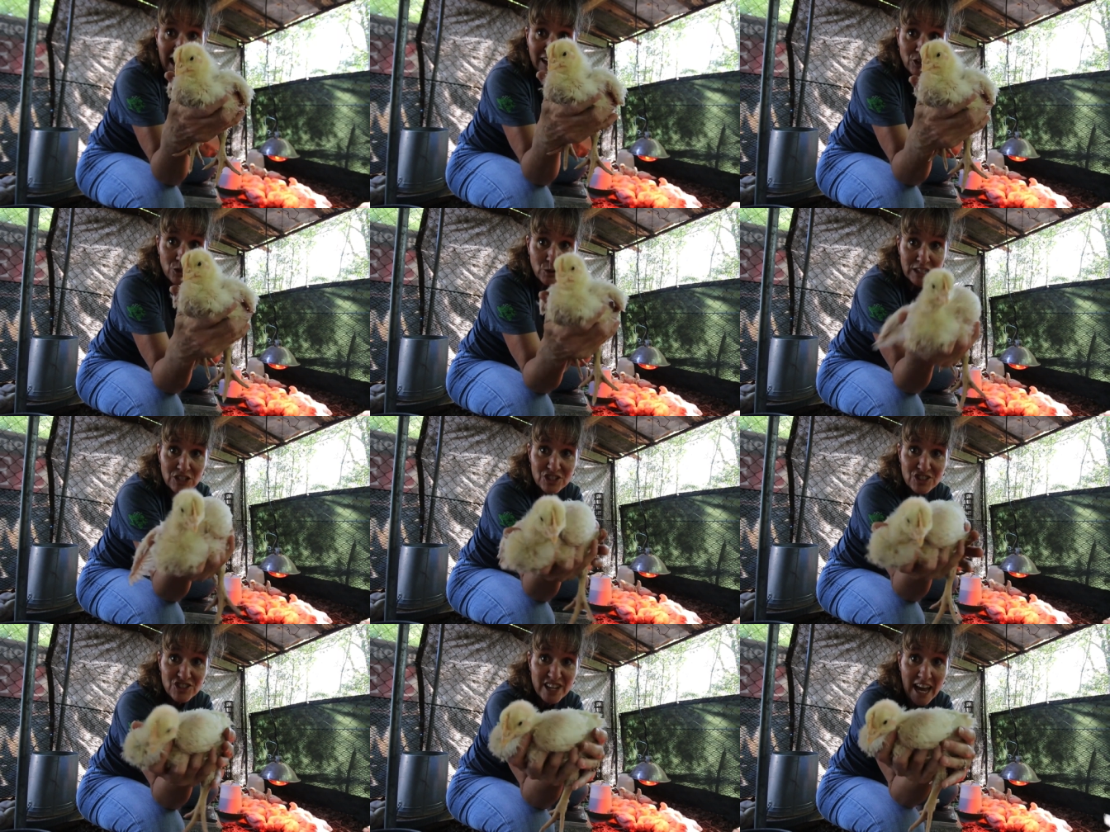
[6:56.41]
And you
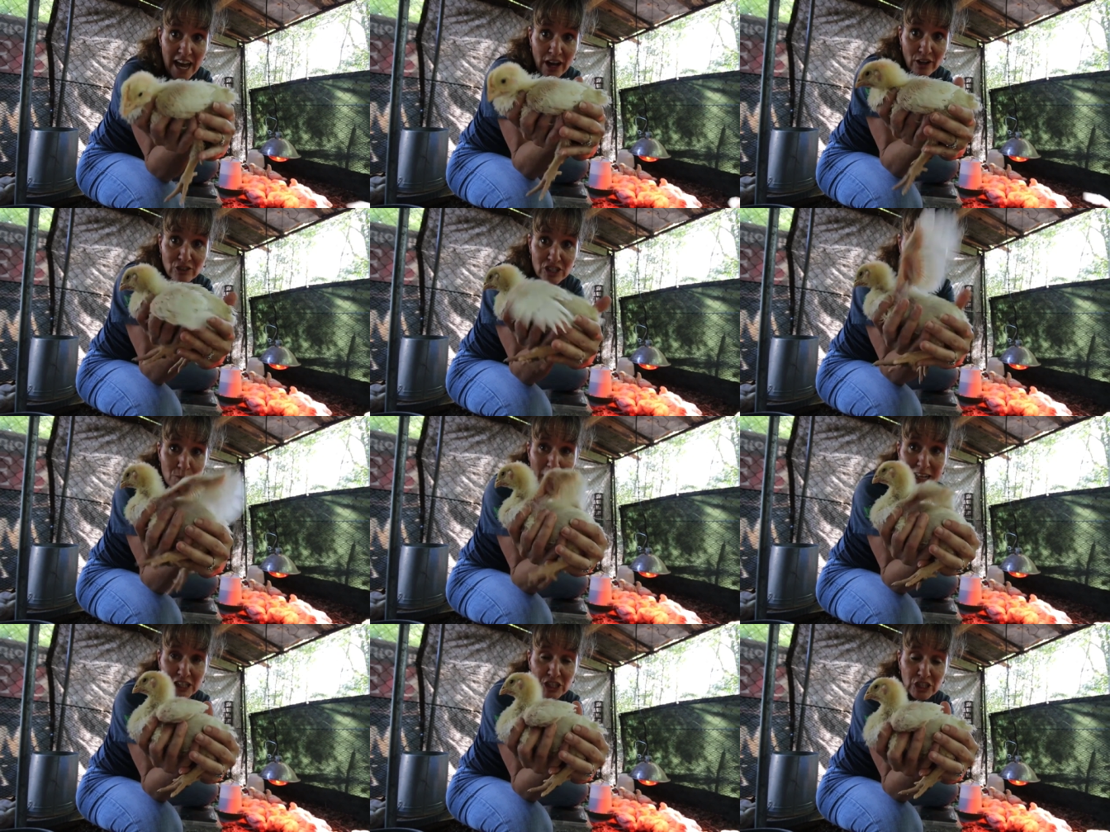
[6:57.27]
can just tell
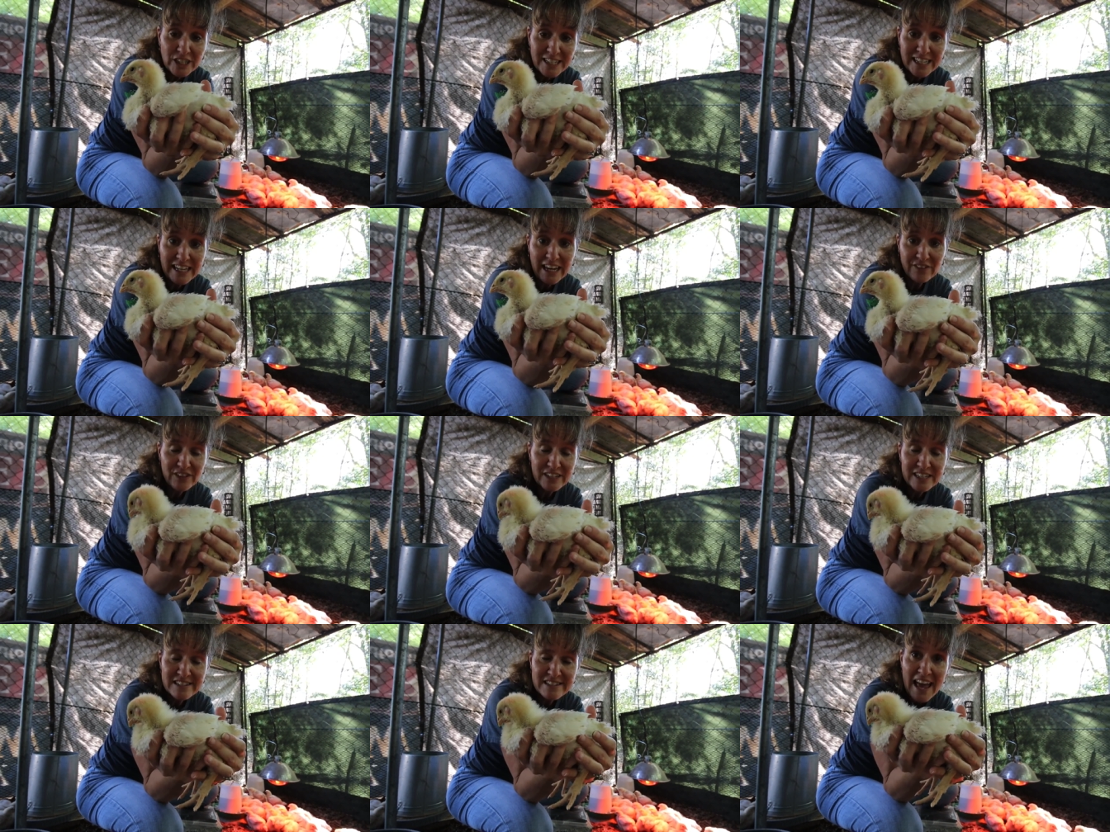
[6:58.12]
just by looking at
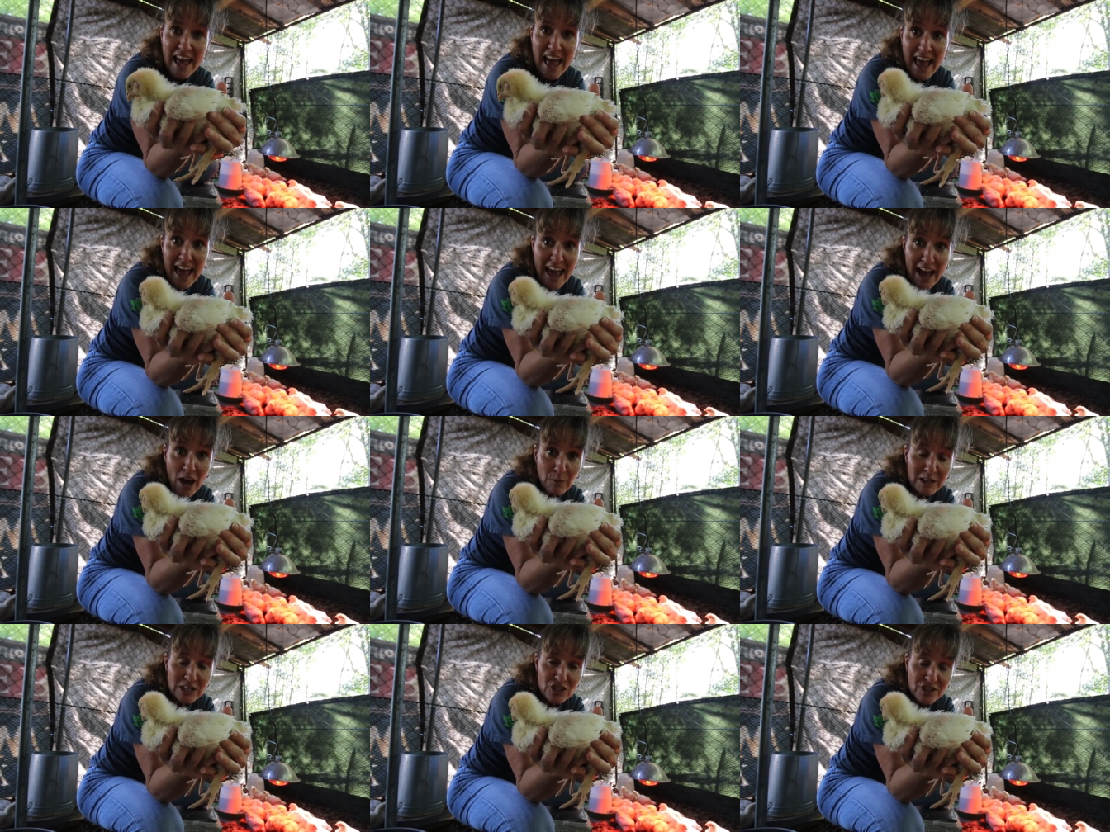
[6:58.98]
this
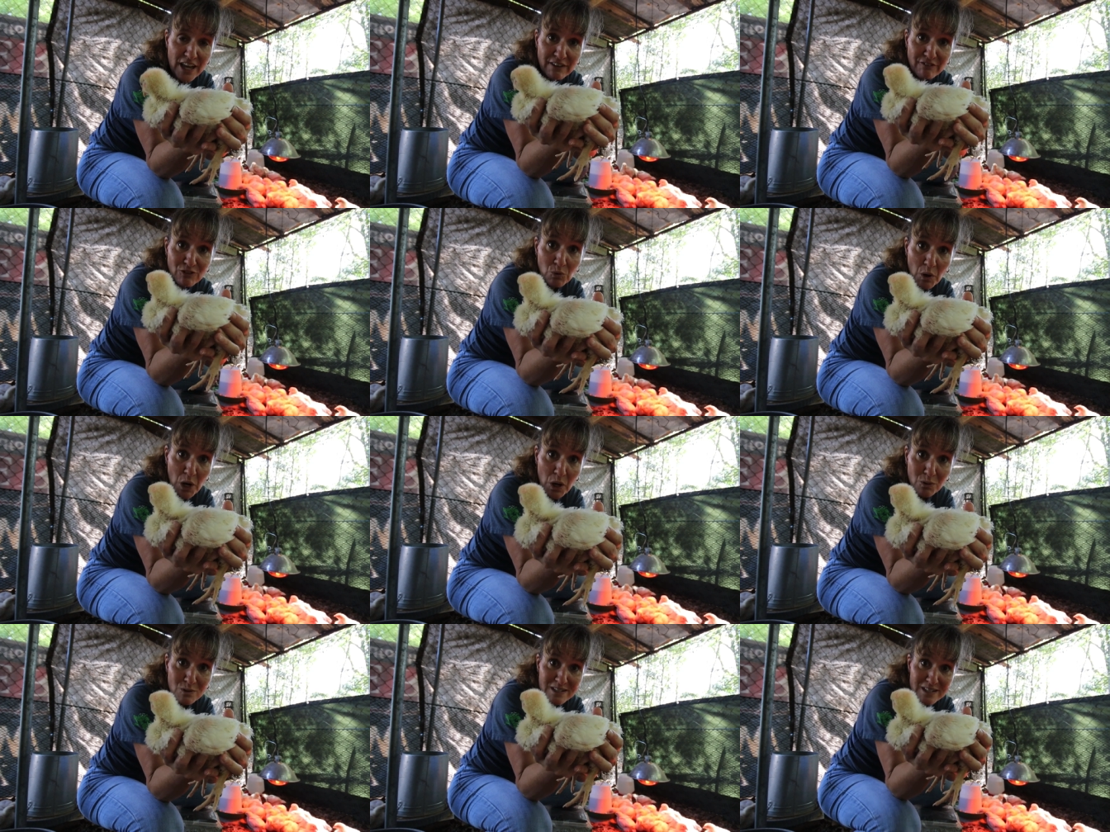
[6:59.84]
how much they've
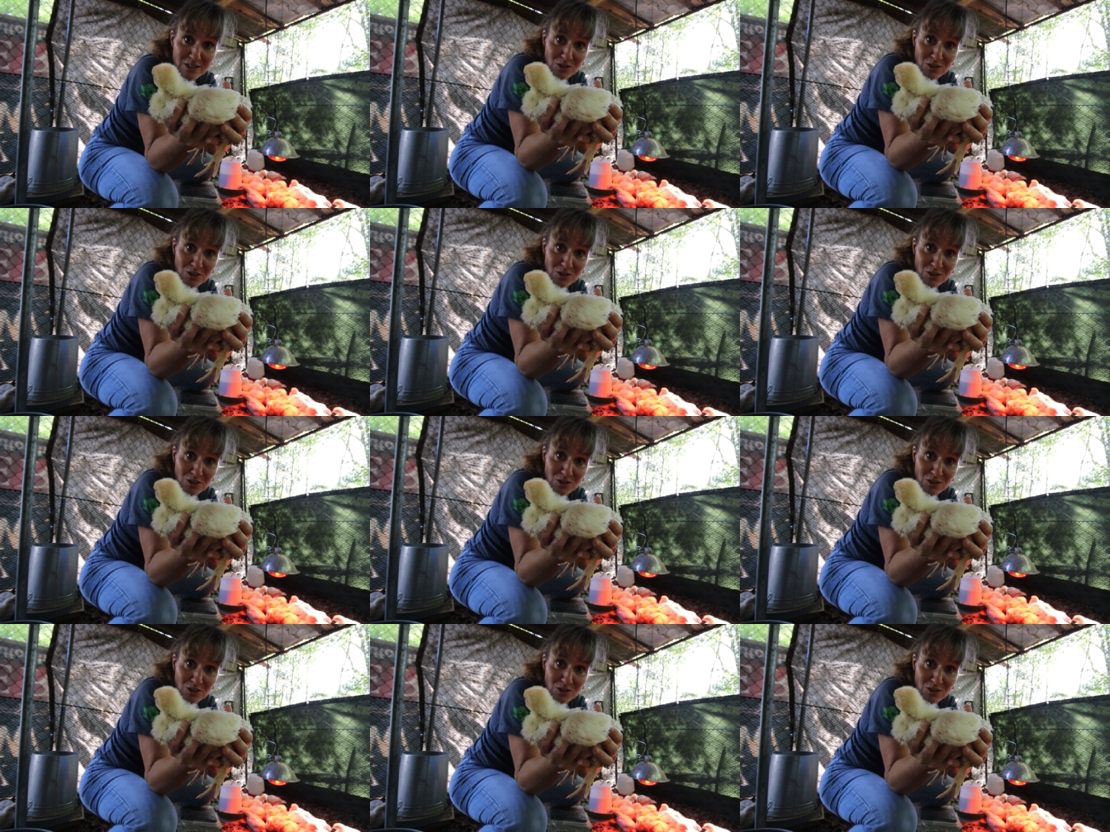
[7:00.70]
grown